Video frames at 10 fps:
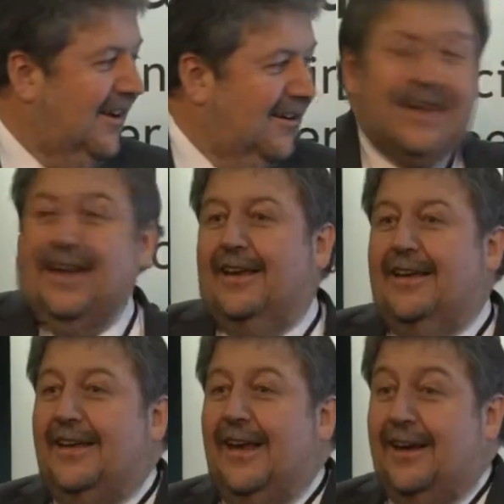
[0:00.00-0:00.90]

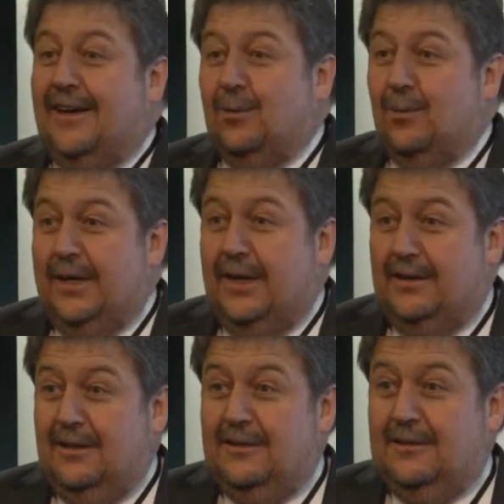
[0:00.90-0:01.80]
Okay, yeah,
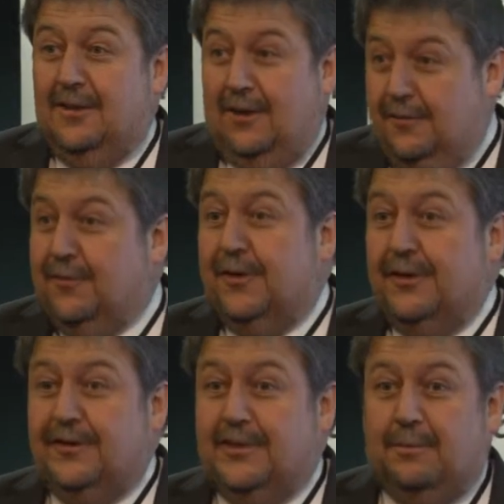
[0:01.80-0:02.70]
we'll talk
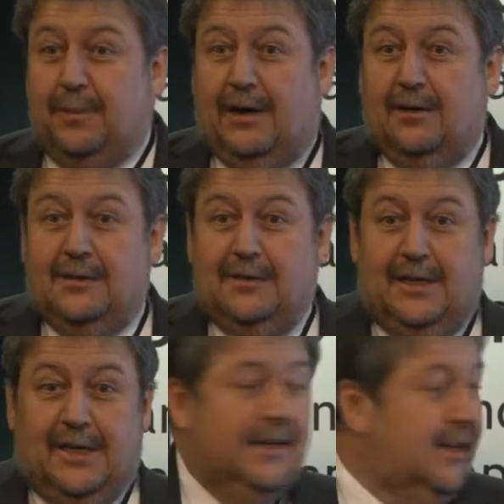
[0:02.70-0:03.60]
first about
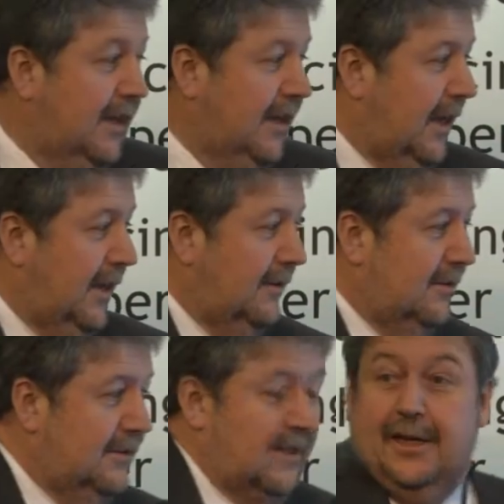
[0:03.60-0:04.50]
the inking and
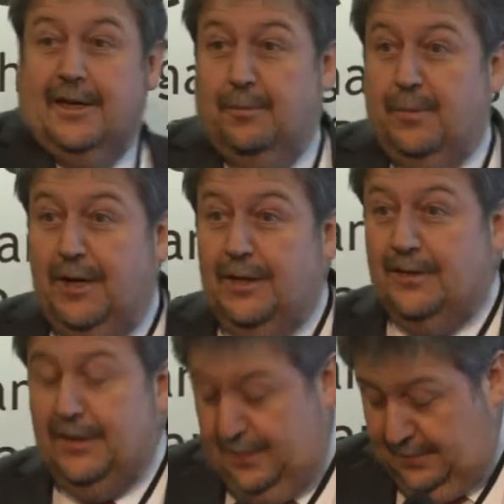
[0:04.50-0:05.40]
the
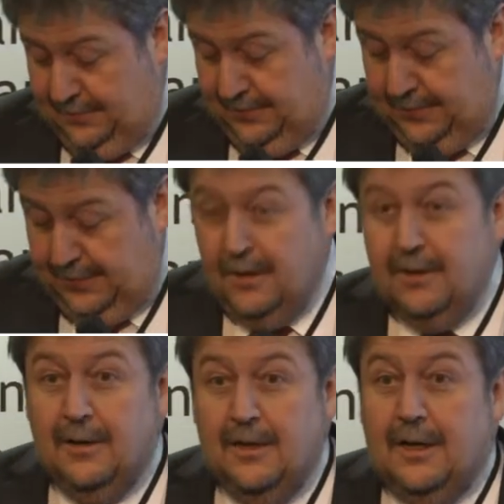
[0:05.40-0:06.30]
inkability.
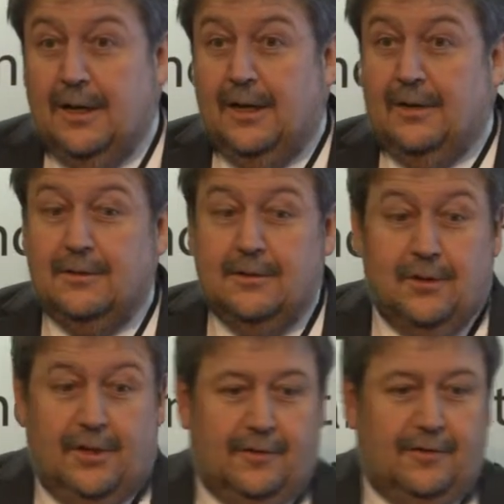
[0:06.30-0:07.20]

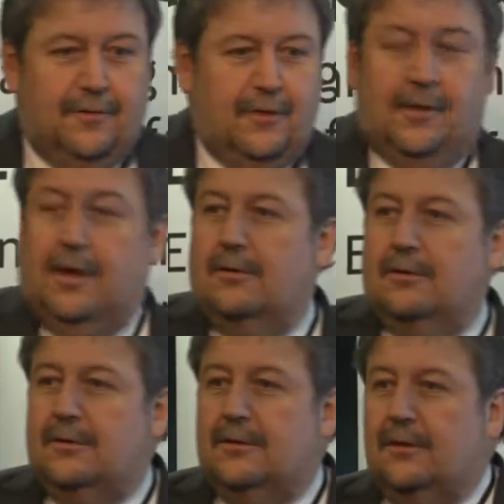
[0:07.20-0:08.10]
Just for
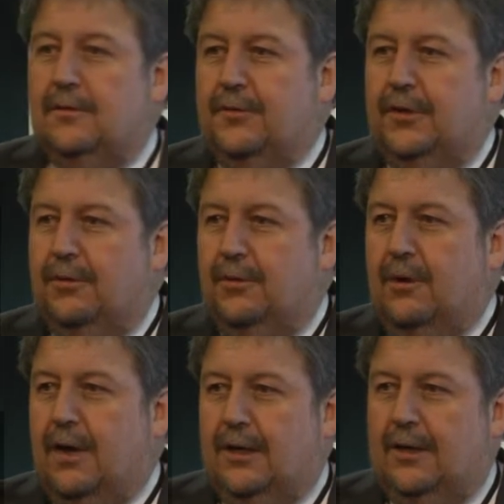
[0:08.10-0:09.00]
those of you
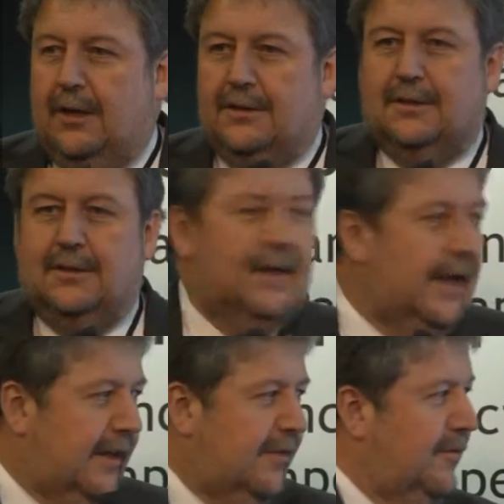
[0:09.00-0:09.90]
who are not
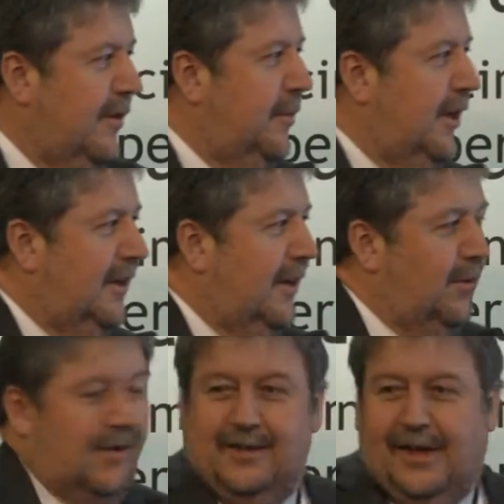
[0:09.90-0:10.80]
as familiar
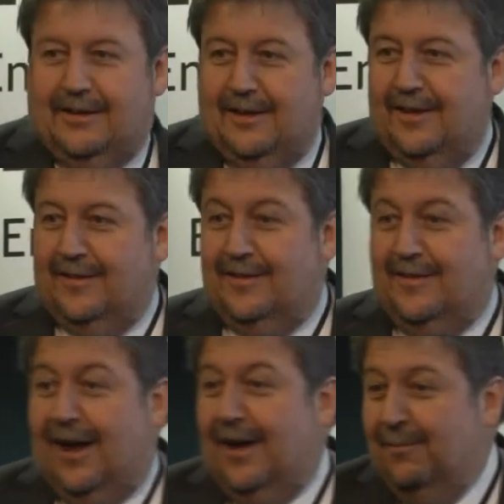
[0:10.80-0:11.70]
with that
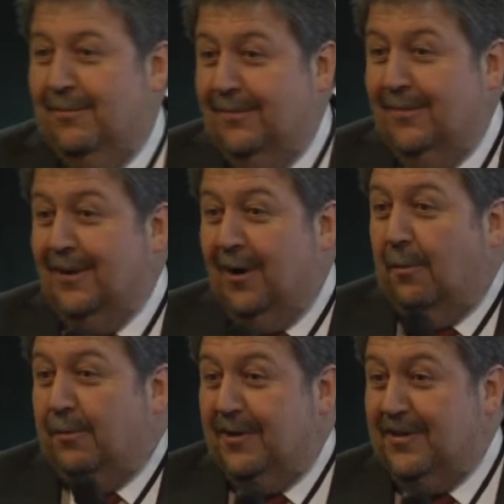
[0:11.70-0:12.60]
as I
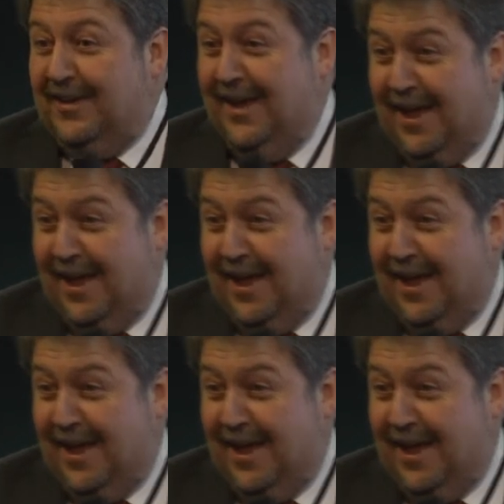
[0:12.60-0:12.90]
obviously